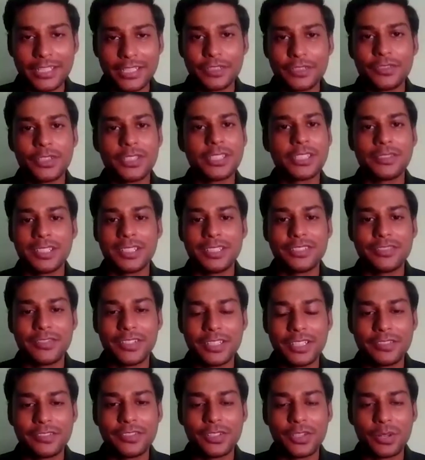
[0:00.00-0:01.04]
Thank you for this
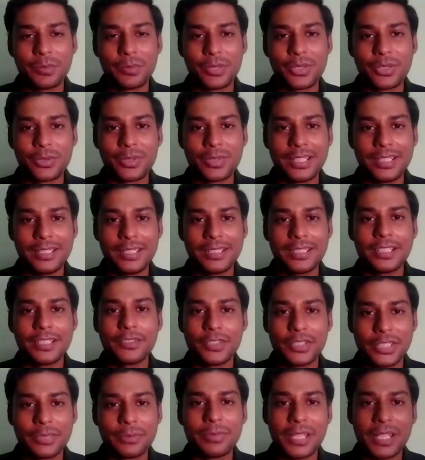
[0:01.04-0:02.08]
wonderful opportunity.
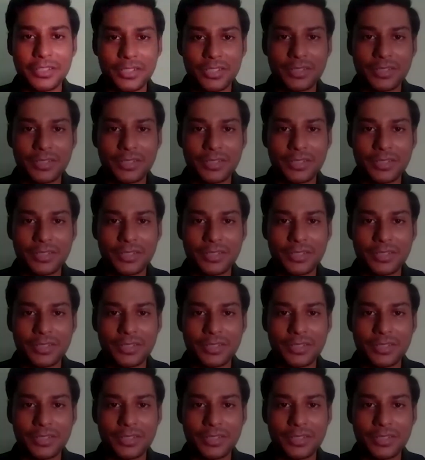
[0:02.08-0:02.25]
It was a